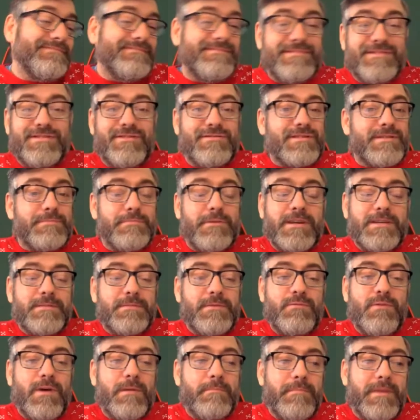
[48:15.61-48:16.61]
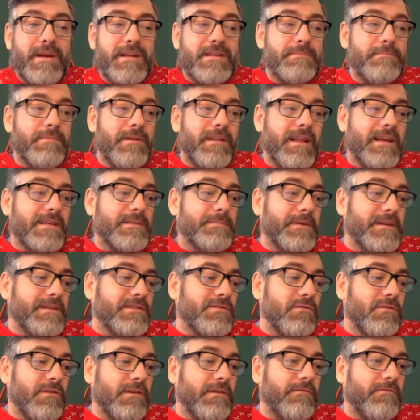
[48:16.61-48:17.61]
Don't surprise me one bit, but let's be
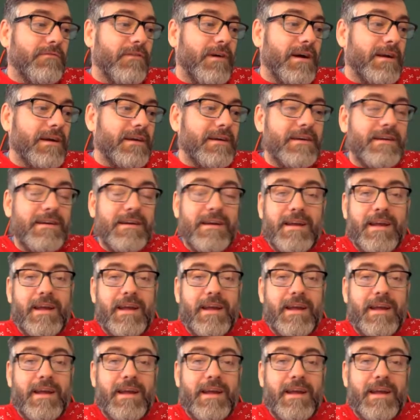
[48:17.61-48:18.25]
totally frank.